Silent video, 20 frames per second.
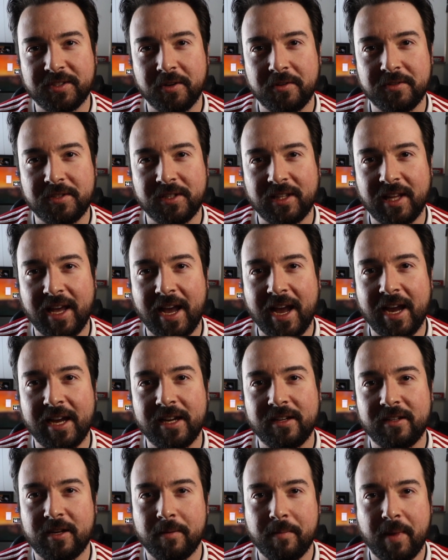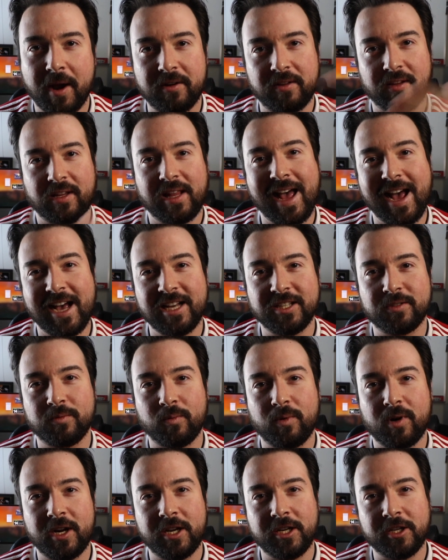so delayed compared to the
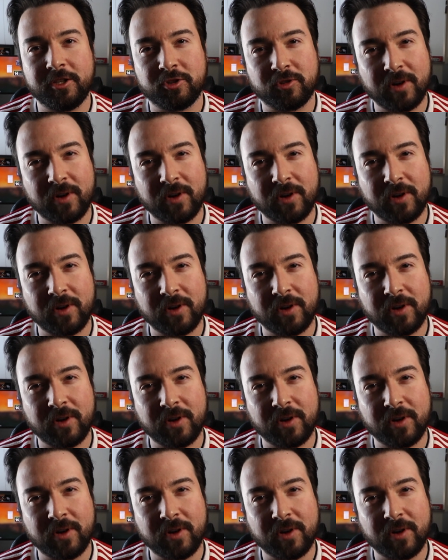last one.